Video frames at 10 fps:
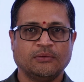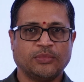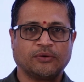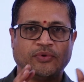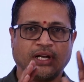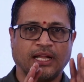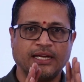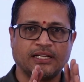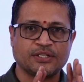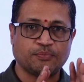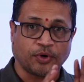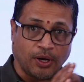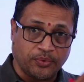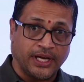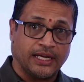But when light is
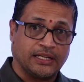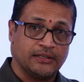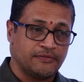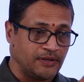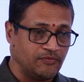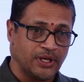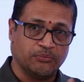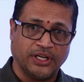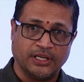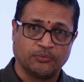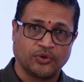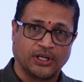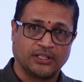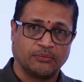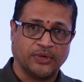propagating from one medium to
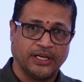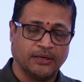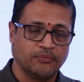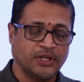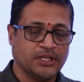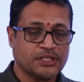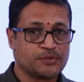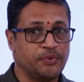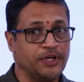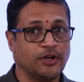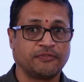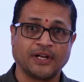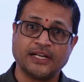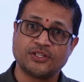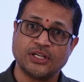another medium, speed of
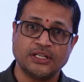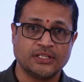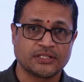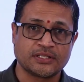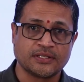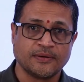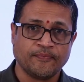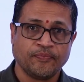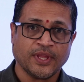light changes.